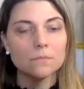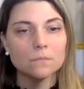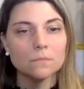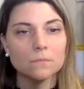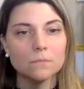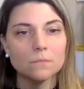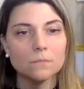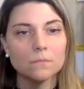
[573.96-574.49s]

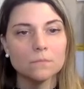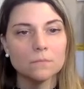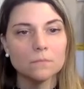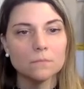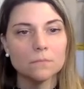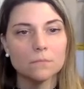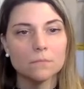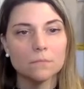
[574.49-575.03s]

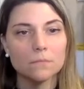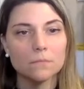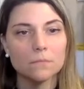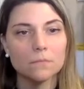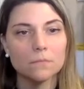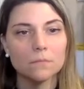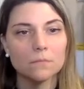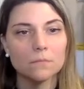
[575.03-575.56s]

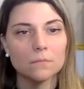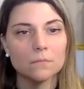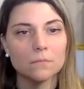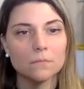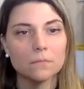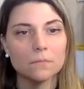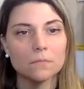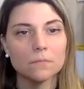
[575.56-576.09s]

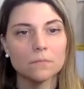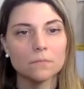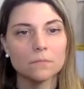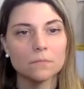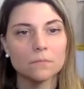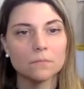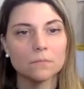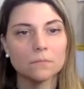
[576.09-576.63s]

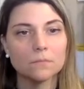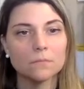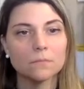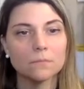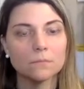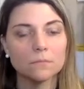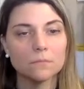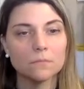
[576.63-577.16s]

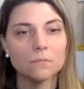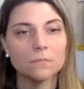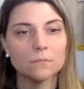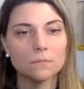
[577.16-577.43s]
This person isn't speaking.